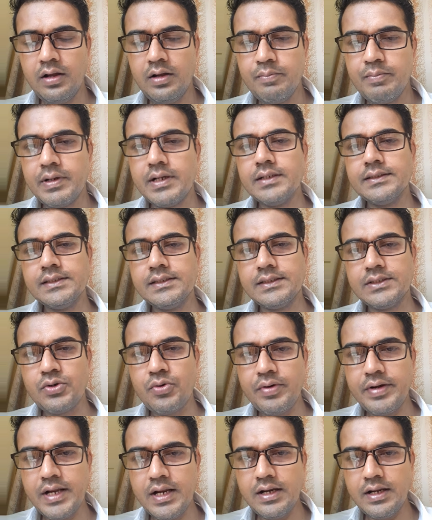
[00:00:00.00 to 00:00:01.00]
because it's
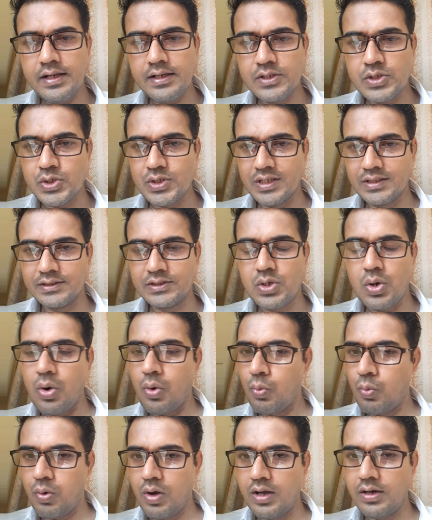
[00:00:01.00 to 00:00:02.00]
written in just
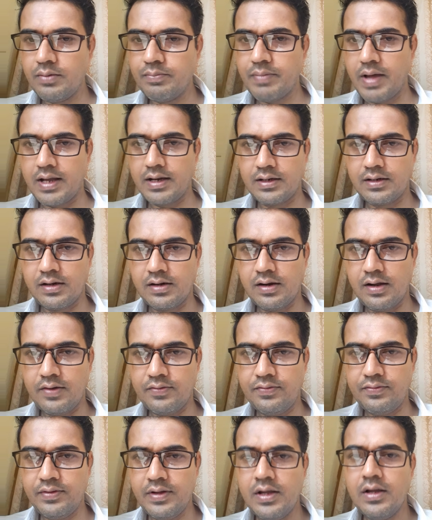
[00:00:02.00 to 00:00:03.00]
one
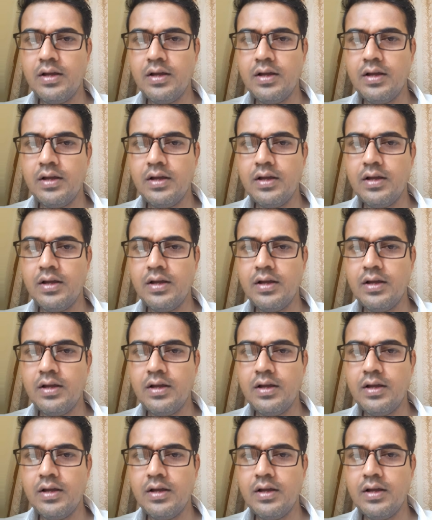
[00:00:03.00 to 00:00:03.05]
paragraph,